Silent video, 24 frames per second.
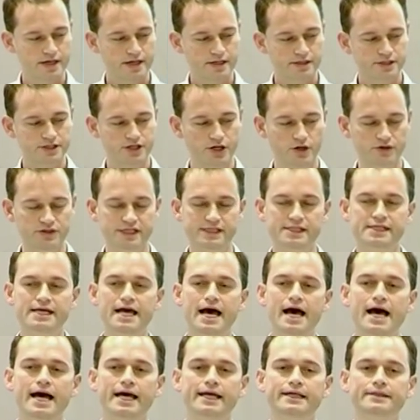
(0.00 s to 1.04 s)
So this
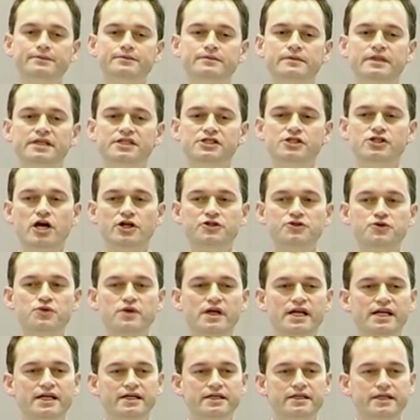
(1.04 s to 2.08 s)
guy is not
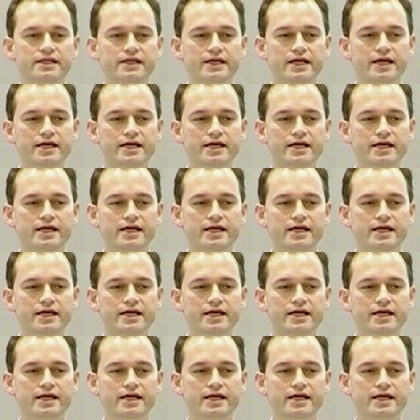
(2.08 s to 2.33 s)
really